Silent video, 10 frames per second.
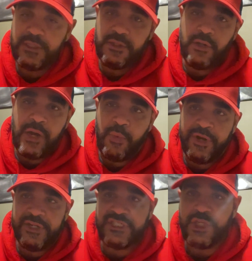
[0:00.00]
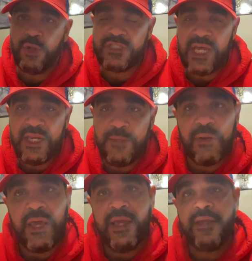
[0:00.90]
You know, I wanted to see Otani
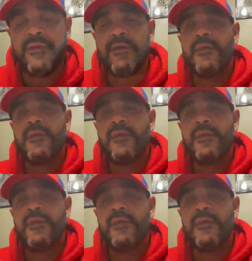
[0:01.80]
play.